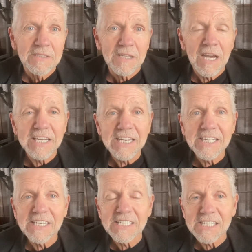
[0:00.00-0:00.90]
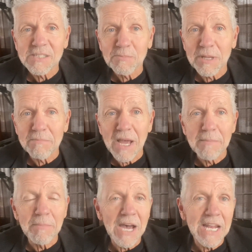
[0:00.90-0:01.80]
I need to discipline my
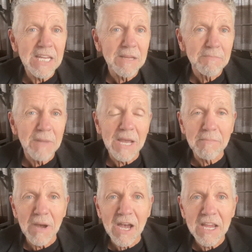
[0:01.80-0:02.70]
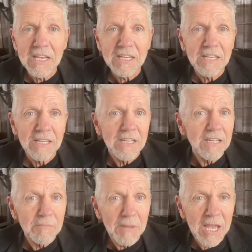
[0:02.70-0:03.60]
body, my mind,
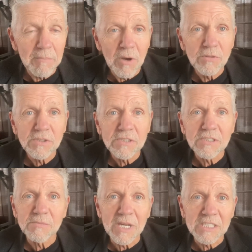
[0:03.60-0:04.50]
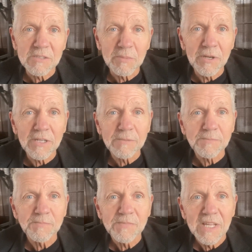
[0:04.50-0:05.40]
my emotions, my spirit.
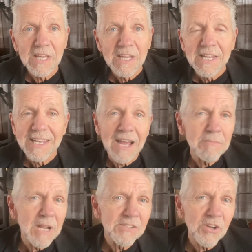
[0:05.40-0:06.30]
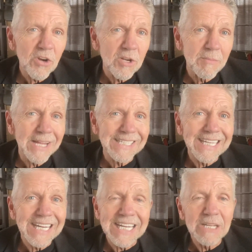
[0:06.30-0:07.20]
Now, I'm not talking about
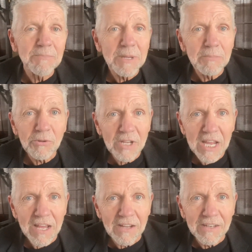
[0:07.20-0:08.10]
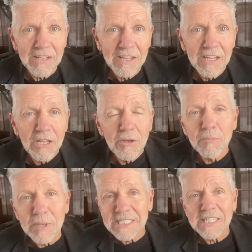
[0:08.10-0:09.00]
cutting people down,
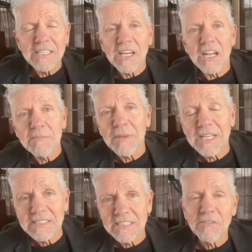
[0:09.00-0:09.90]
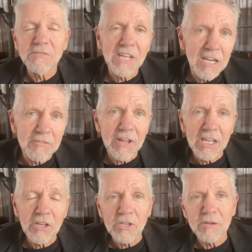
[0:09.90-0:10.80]
but it cutting myself down if I
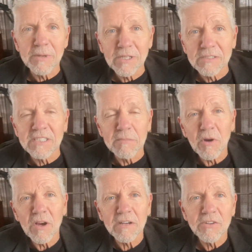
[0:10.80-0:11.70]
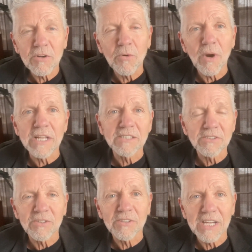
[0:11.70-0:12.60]
look in the mirror and say, Mark, you're quite the
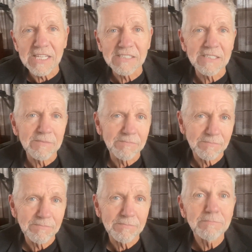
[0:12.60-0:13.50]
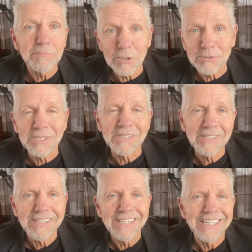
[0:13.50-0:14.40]
sarcastic person?
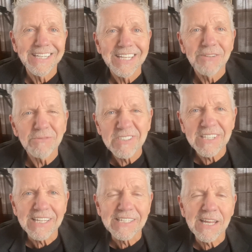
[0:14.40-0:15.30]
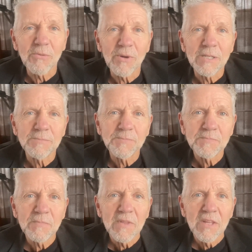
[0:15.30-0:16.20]
We'll say it that way.
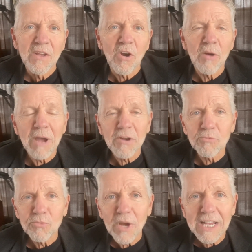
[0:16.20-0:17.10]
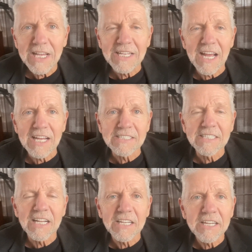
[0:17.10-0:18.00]
Or am I
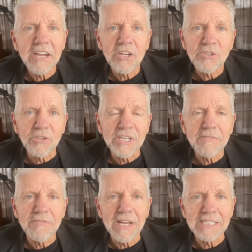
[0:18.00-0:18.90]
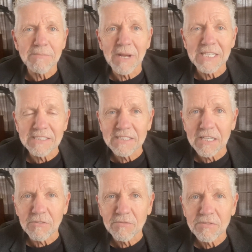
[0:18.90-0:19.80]
recognizing a character defect in myself?